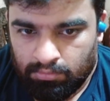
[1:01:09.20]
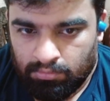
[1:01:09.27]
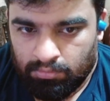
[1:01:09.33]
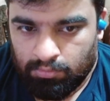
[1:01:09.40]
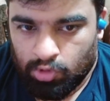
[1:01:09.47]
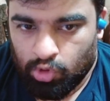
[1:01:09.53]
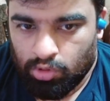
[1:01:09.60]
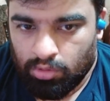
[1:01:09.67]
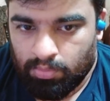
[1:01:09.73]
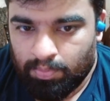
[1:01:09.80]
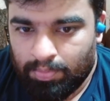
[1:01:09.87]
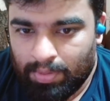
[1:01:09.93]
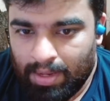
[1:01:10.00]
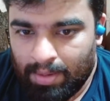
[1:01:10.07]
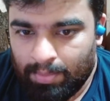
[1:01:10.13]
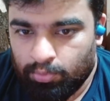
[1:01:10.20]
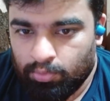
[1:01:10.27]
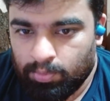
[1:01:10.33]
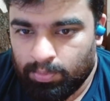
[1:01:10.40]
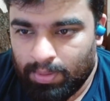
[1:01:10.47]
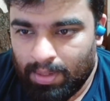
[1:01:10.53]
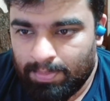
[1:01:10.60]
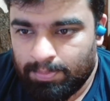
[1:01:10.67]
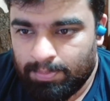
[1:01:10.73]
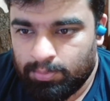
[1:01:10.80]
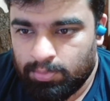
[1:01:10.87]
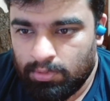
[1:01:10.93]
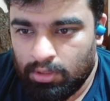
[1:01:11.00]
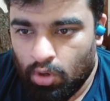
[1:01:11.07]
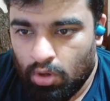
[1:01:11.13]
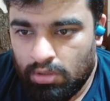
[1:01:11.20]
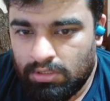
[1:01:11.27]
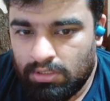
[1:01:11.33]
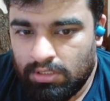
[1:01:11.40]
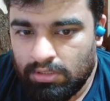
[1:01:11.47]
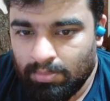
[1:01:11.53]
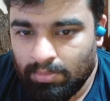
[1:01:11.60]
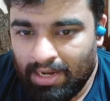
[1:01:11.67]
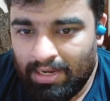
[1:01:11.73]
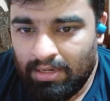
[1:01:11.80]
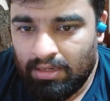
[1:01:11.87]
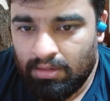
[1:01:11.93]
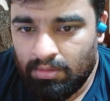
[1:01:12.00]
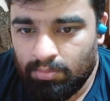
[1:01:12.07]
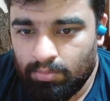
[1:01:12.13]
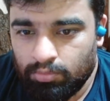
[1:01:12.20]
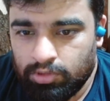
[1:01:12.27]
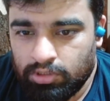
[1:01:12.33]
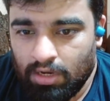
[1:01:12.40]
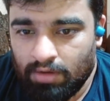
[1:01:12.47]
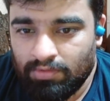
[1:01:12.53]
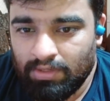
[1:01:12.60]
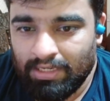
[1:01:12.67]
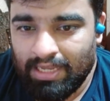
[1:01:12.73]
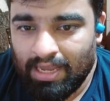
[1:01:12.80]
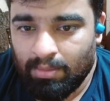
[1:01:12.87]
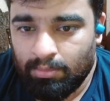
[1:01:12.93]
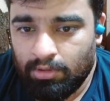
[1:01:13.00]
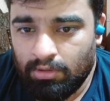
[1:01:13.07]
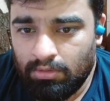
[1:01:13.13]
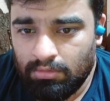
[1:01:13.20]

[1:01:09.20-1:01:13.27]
Dude, Pep lost his mind, shoved the camera,